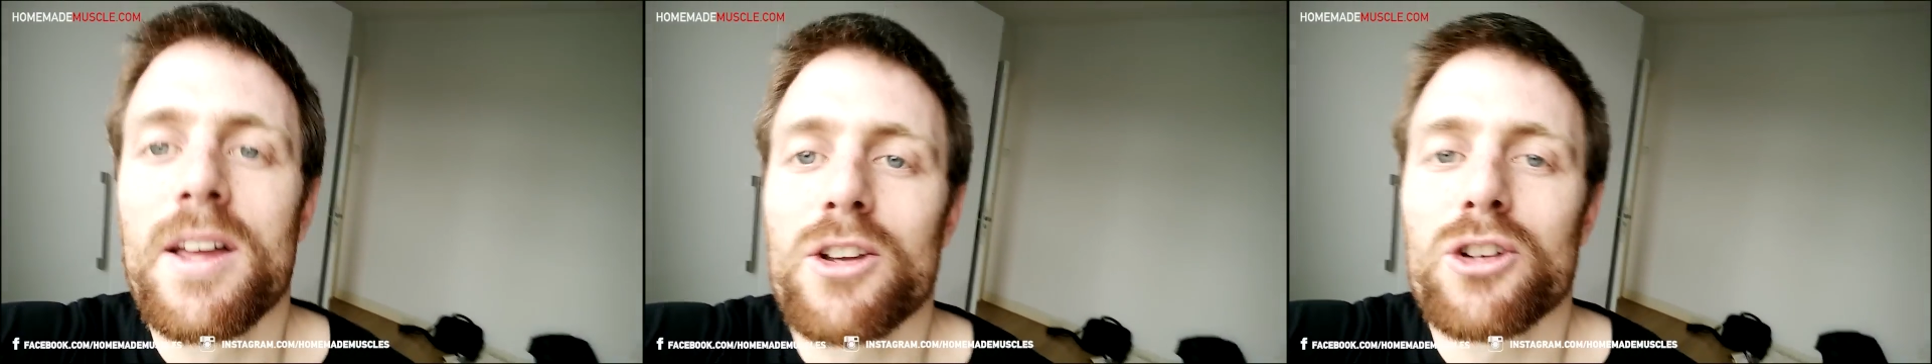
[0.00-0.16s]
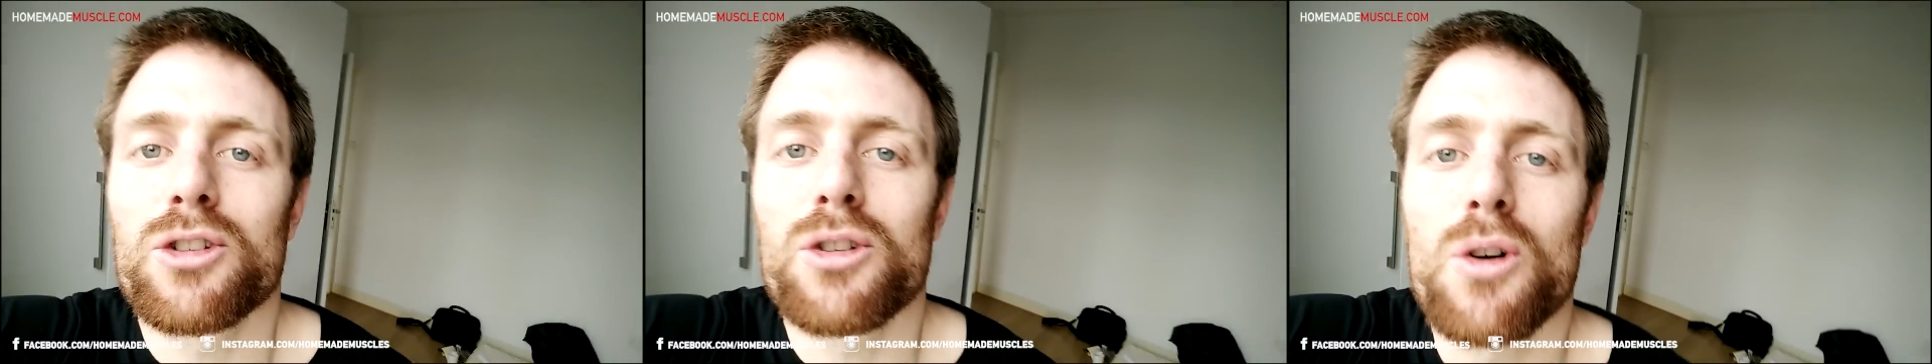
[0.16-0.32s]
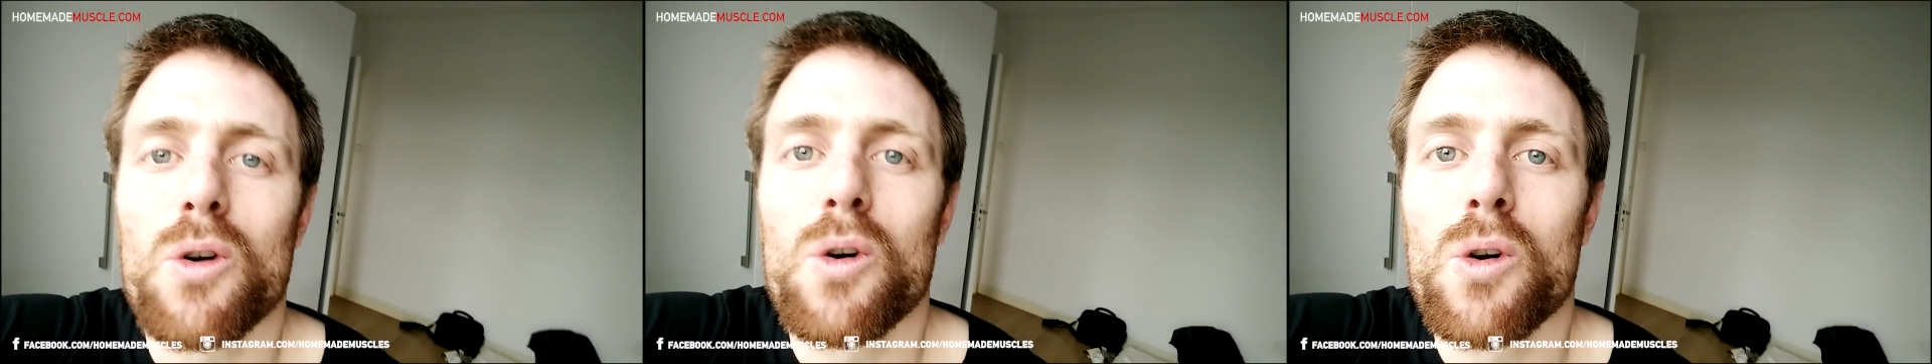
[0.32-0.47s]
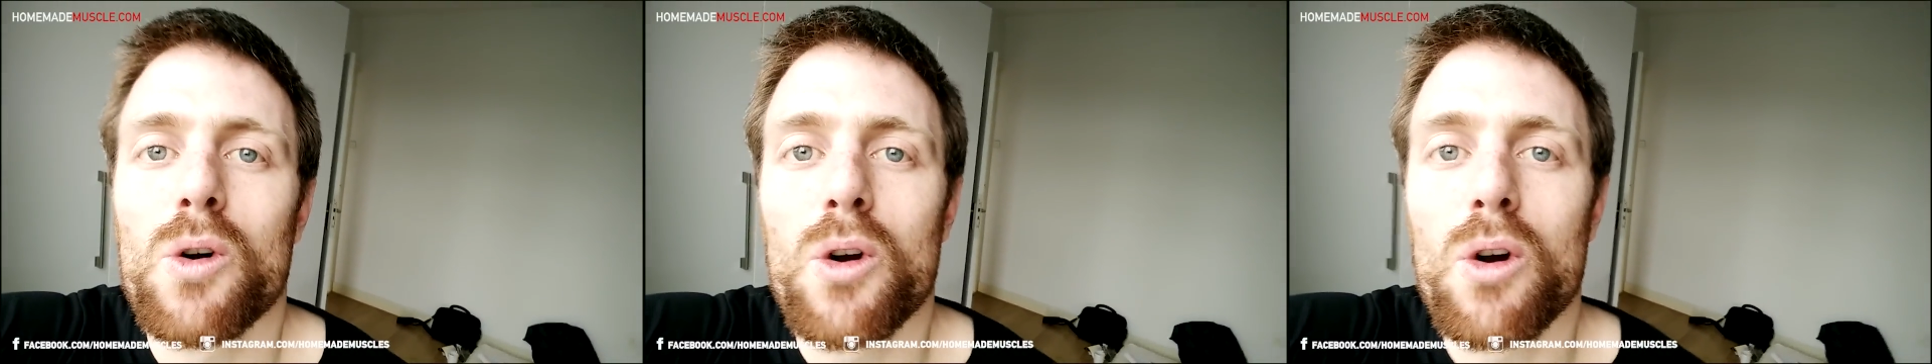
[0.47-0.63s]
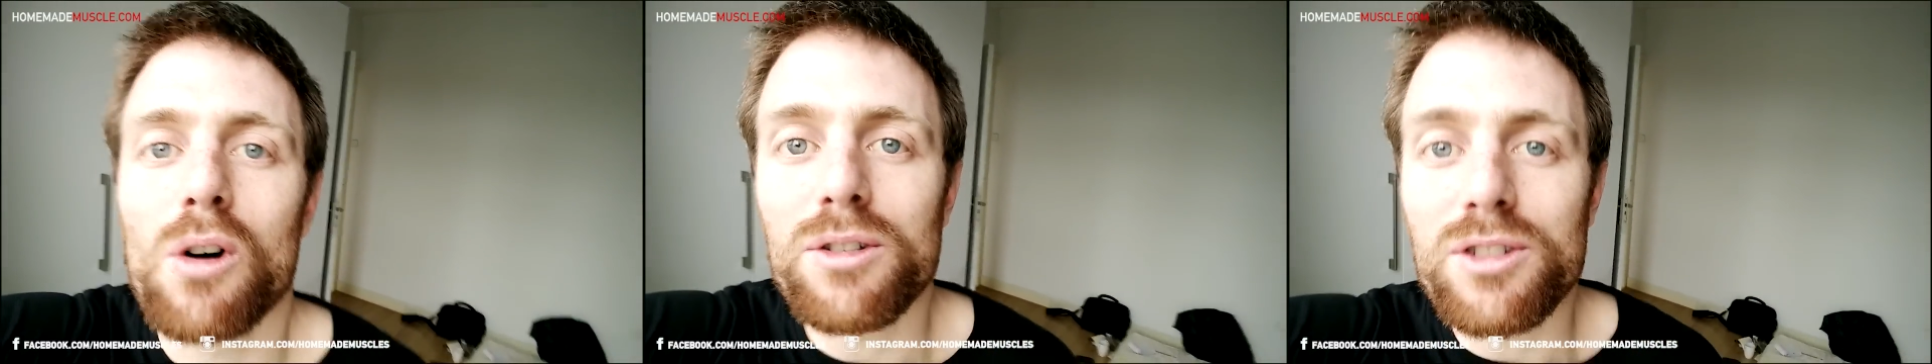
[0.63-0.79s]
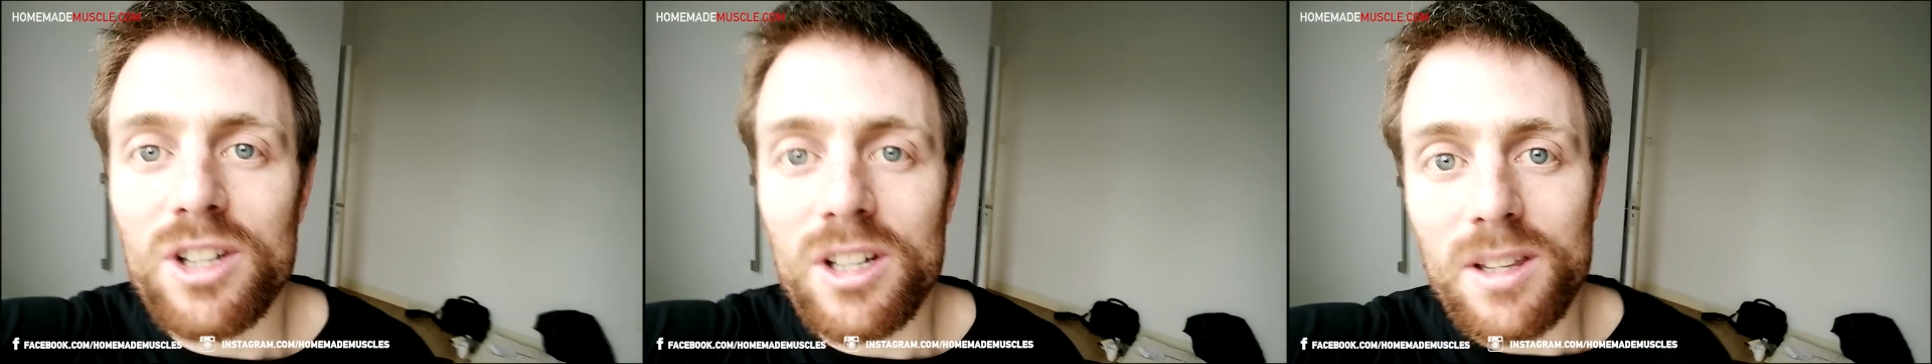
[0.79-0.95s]
So
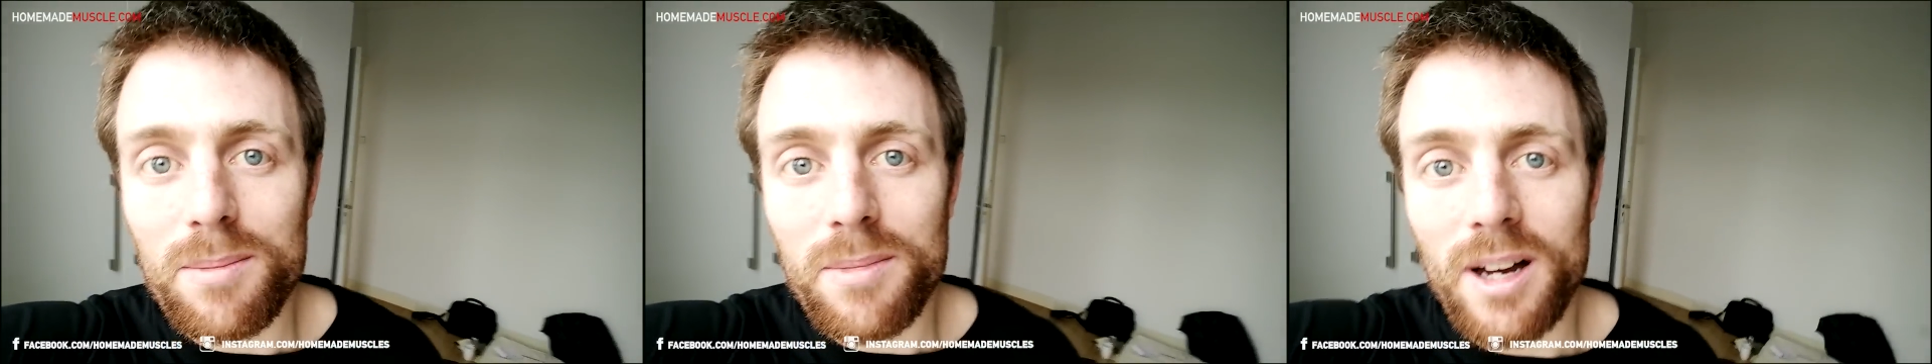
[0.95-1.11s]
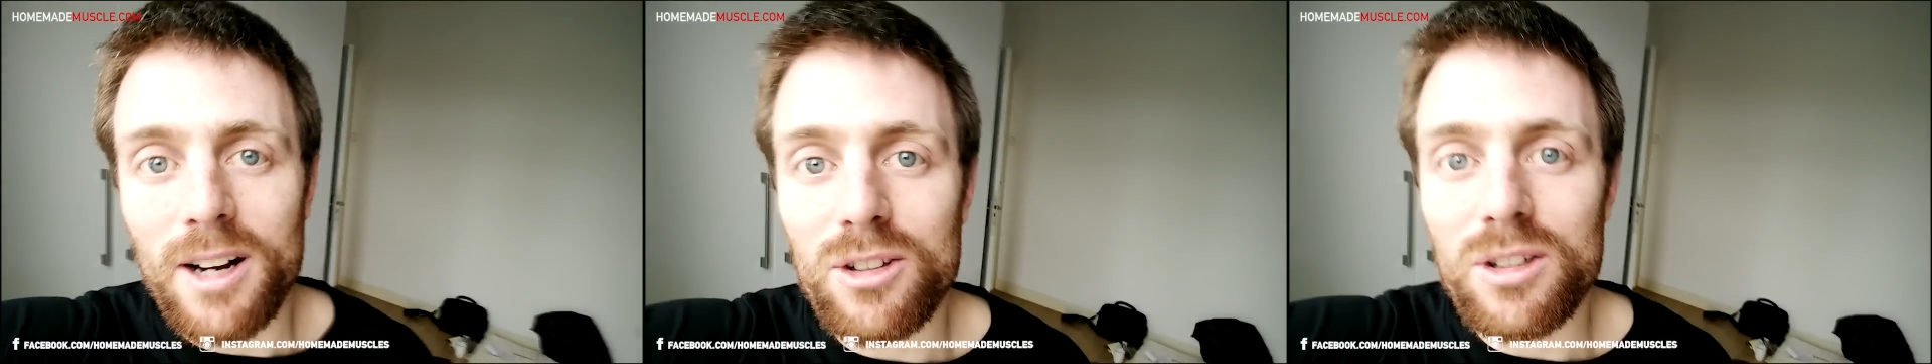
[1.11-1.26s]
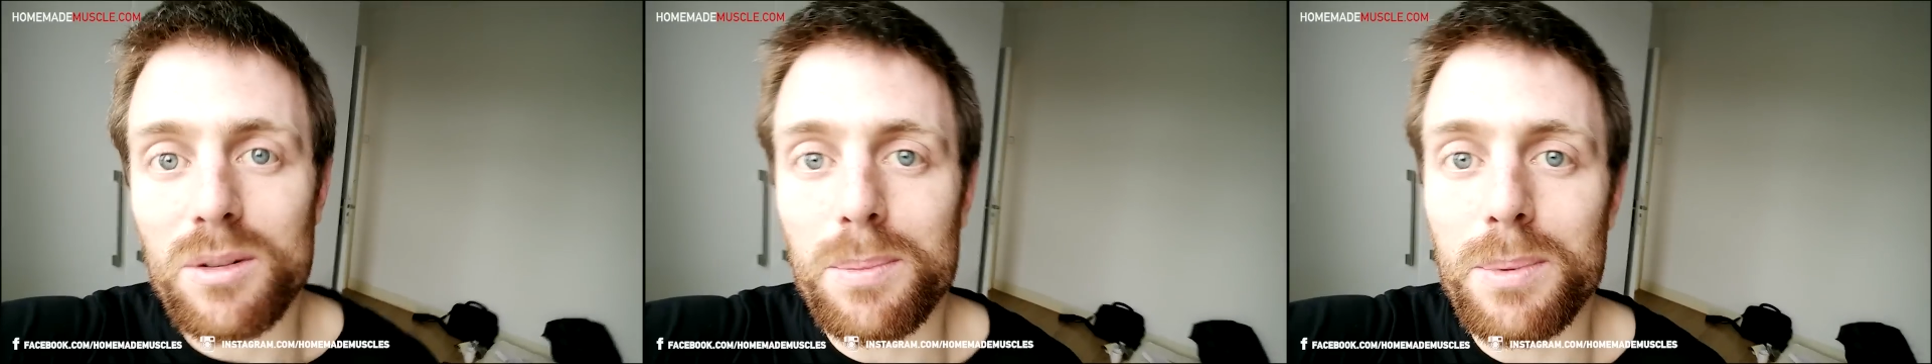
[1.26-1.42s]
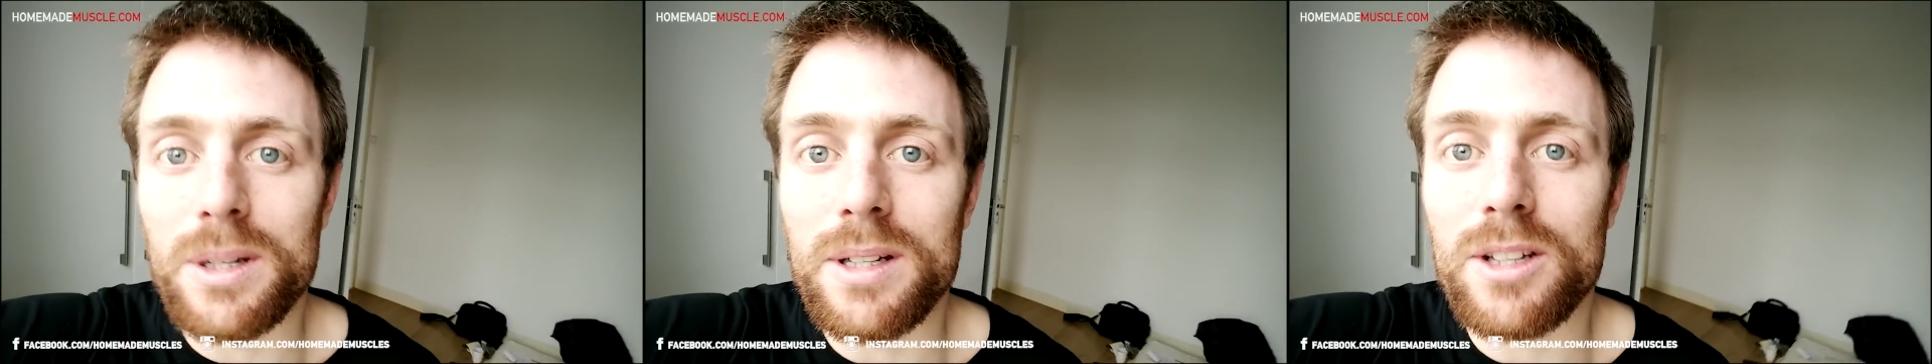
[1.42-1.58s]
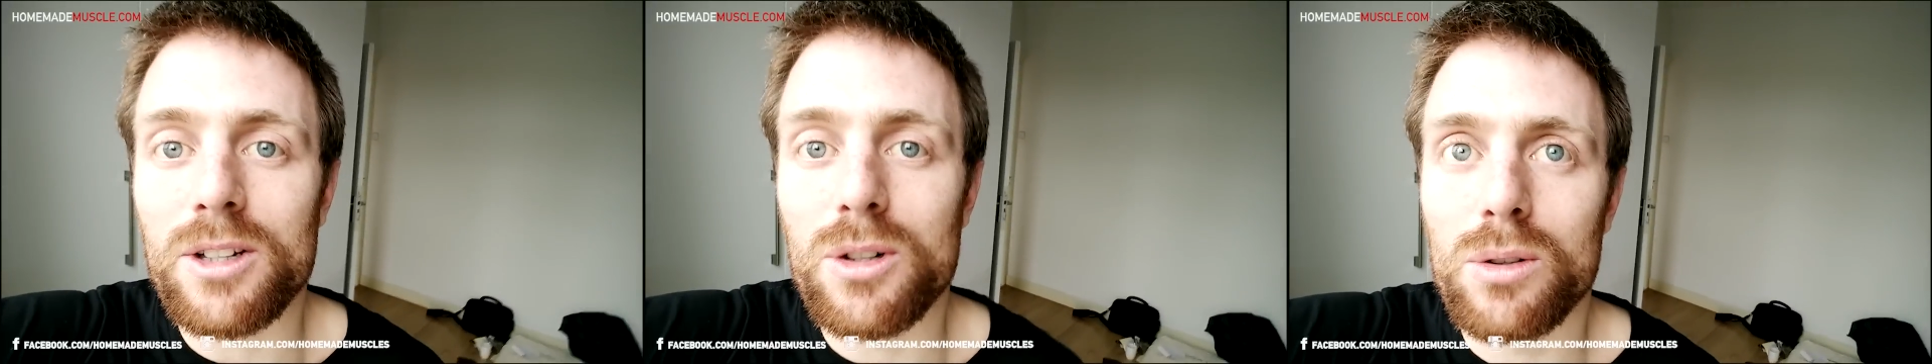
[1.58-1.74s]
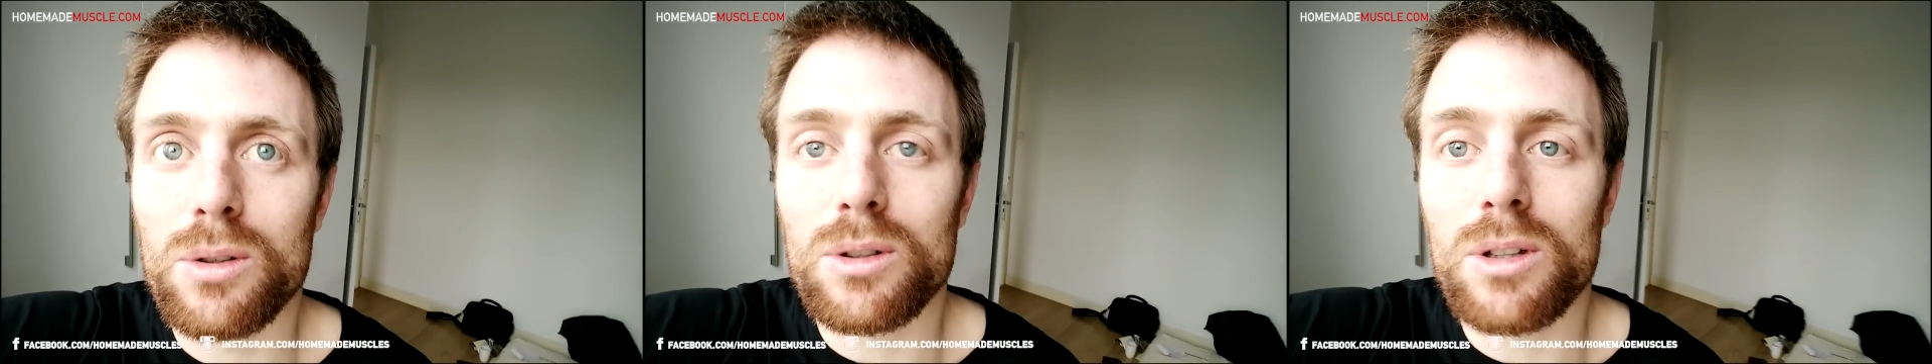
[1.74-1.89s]
go check them out. They're
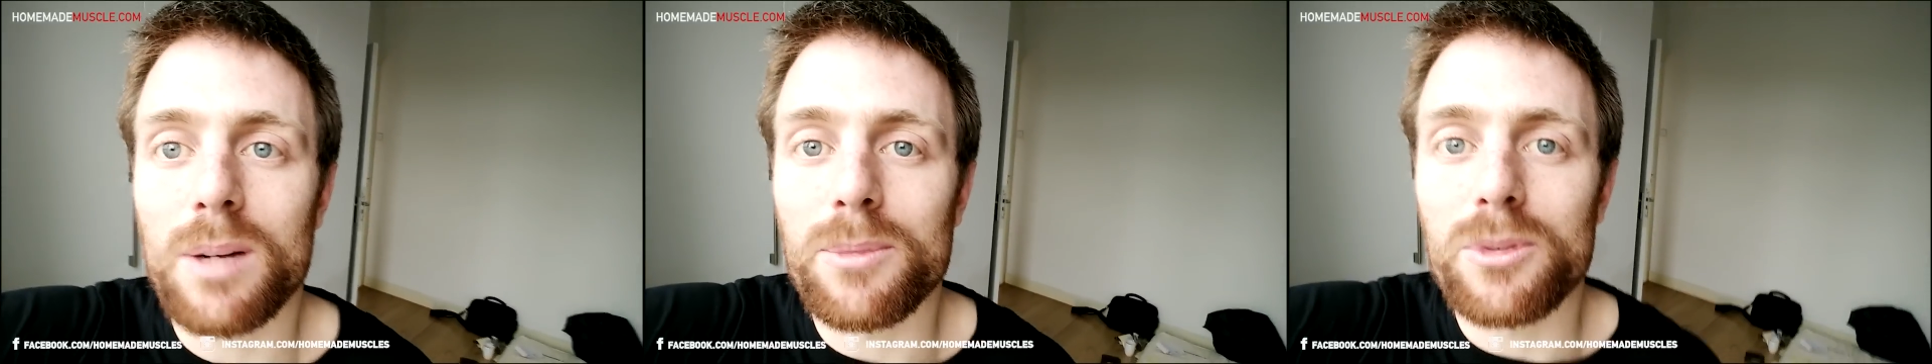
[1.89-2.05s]
pretty cool.